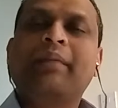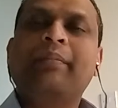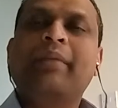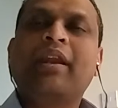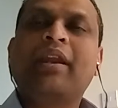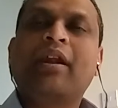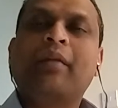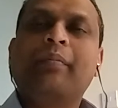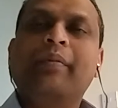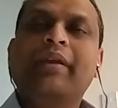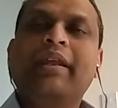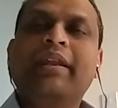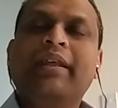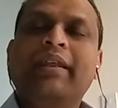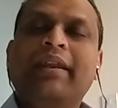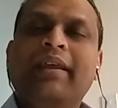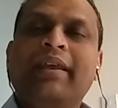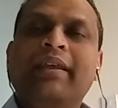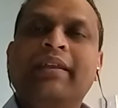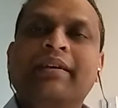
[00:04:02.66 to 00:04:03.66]
may not be any
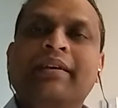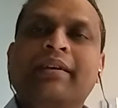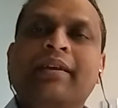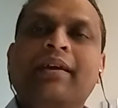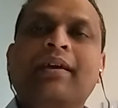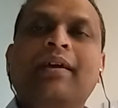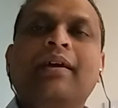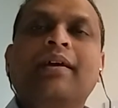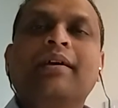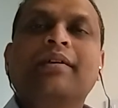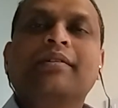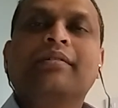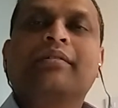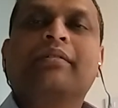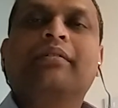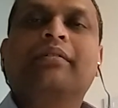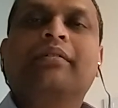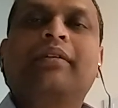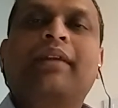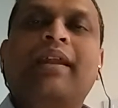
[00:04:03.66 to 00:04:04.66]
rain,
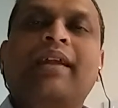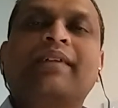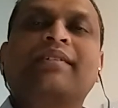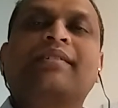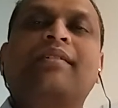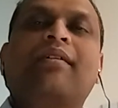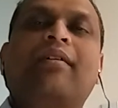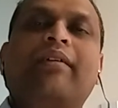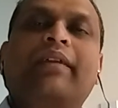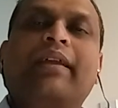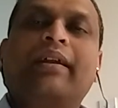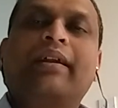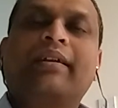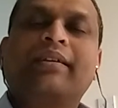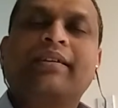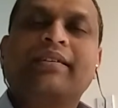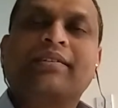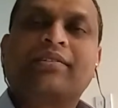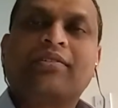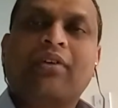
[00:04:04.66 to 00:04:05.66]
so let's not get
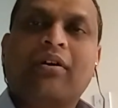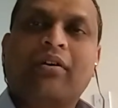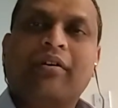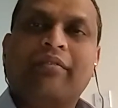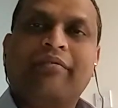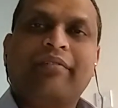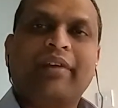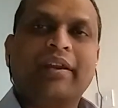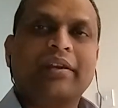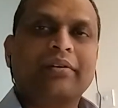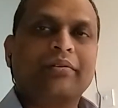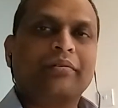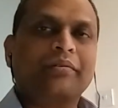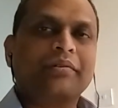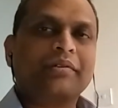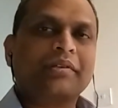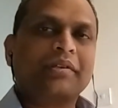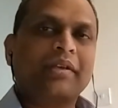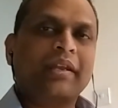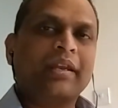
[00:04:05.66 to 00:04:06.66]
this stock of
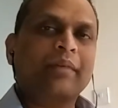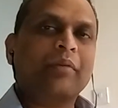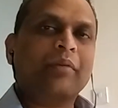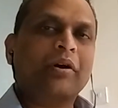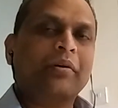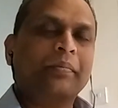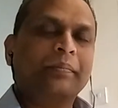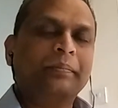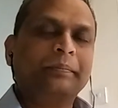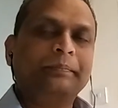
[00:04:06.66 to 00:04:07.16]
raincoats anymore.